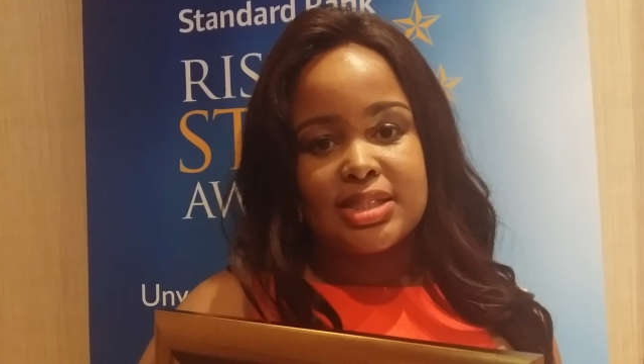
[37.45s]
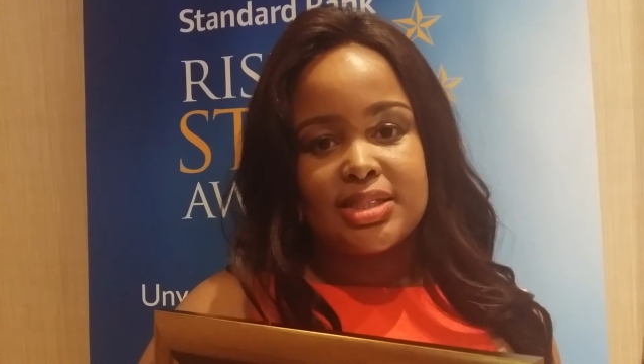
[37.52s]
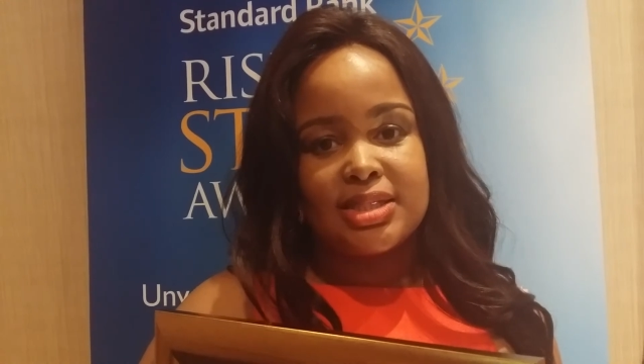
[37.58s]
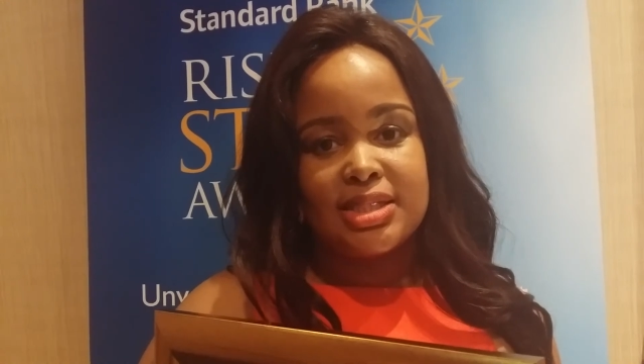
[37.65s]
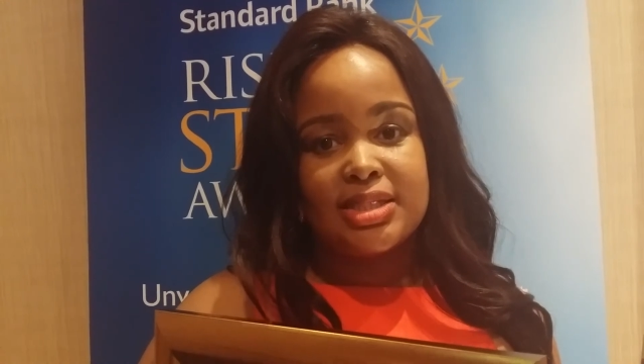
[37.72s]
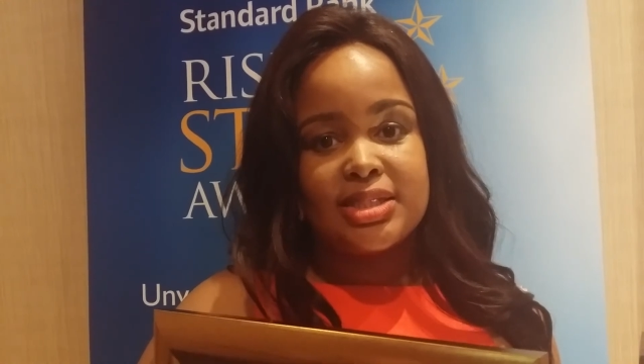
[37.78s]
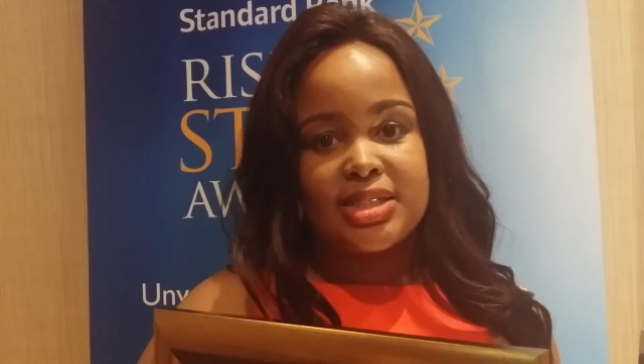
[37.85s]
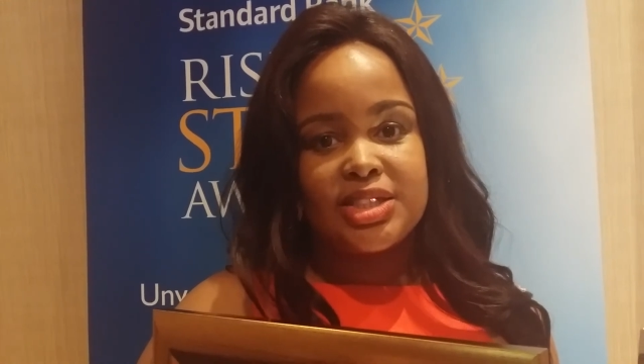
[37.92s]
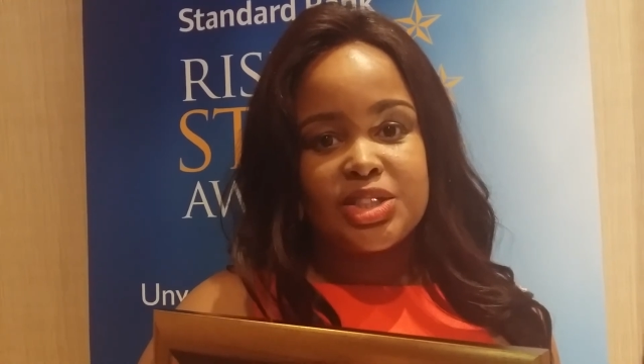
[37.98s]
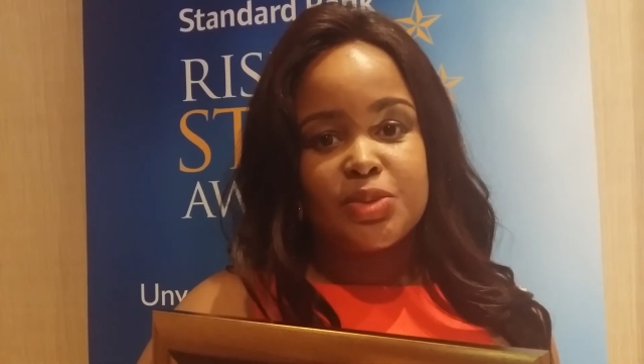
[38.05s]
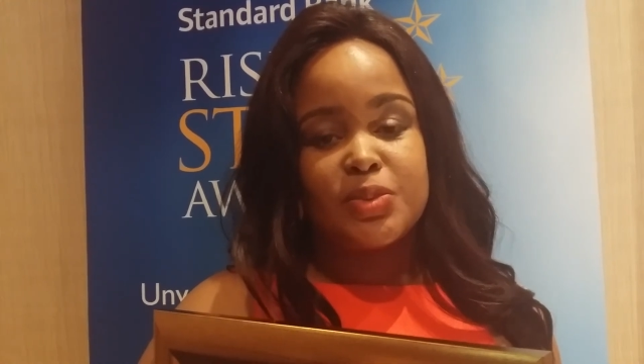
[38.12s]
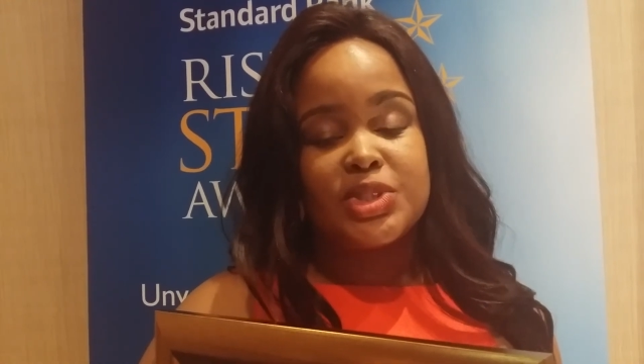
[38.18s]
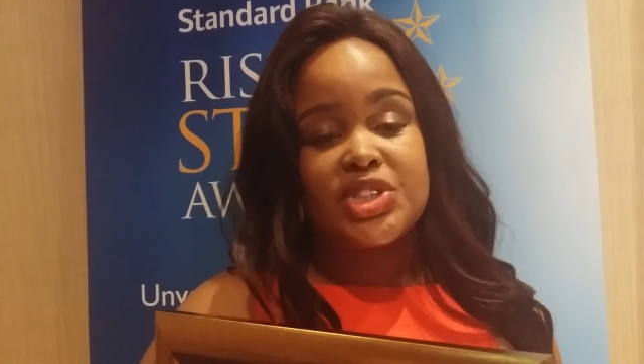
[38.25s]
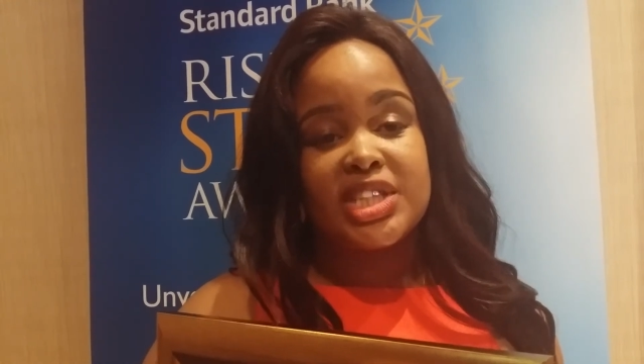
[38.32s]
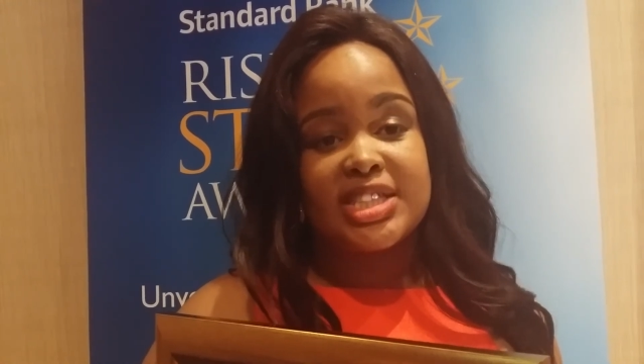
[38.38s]
in the industry,
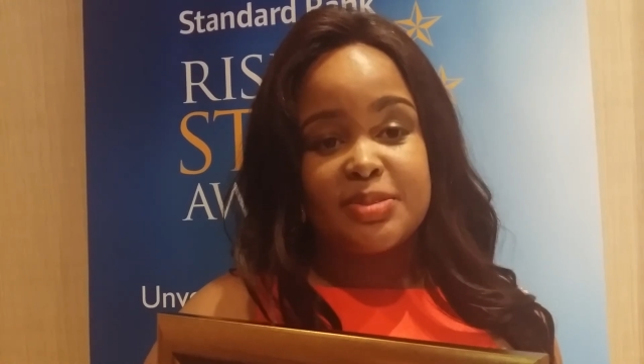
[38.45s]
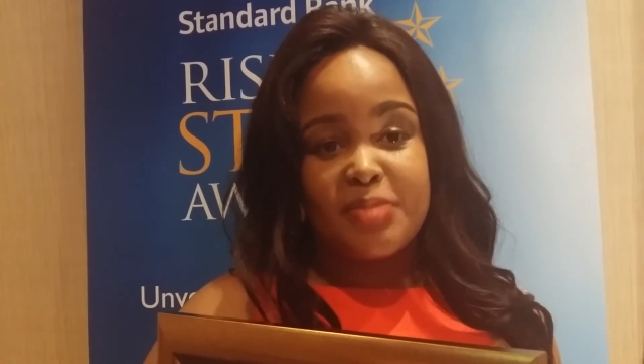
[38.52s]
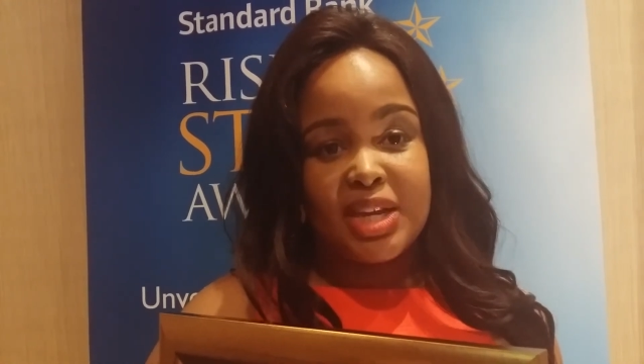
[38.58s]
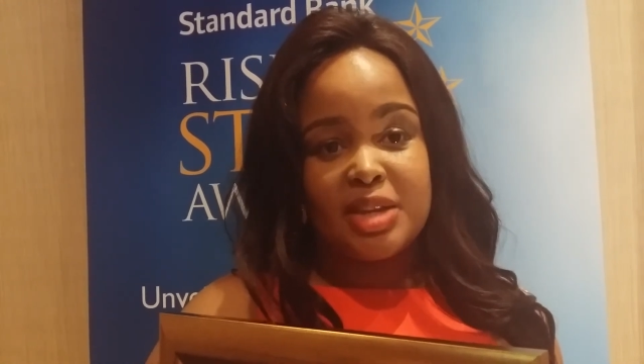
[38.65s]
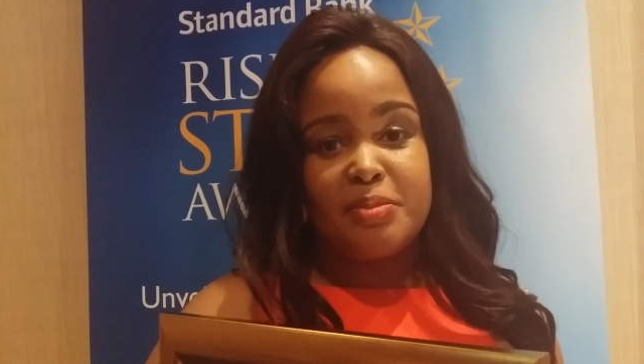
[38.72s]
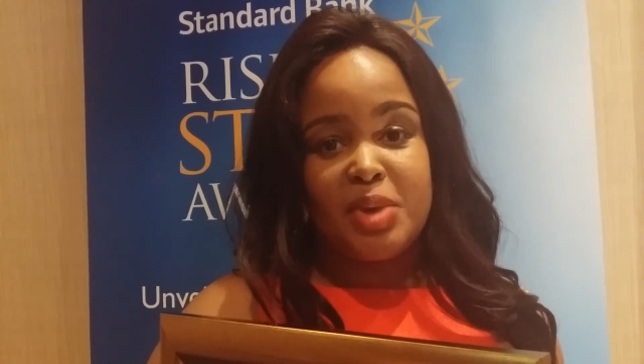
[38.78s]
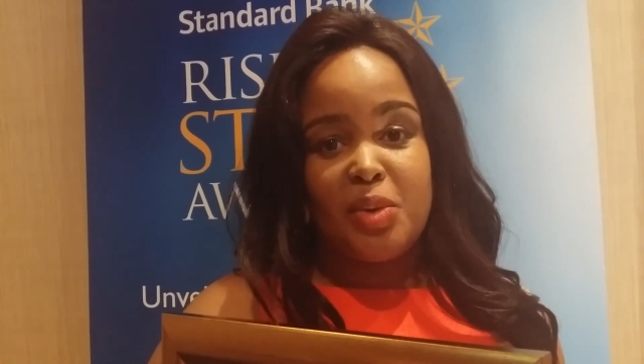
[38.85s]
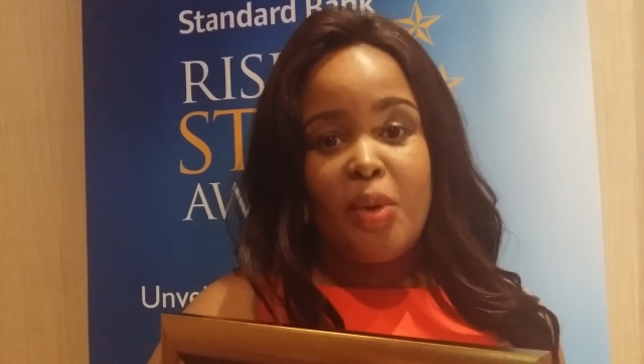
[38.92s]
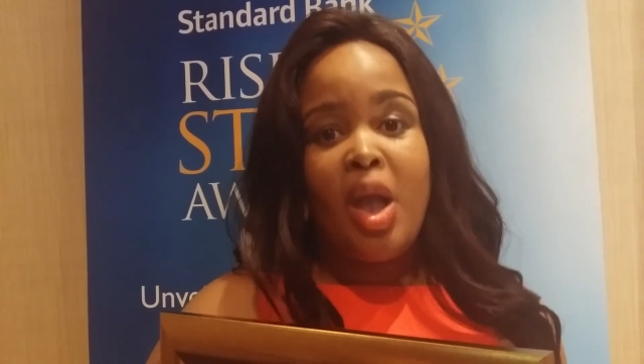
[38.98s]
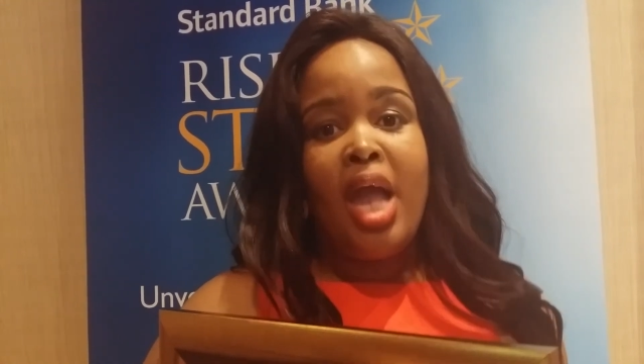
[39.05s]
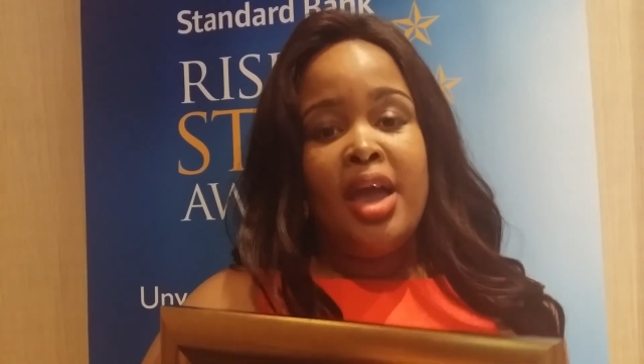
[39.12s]
which has made me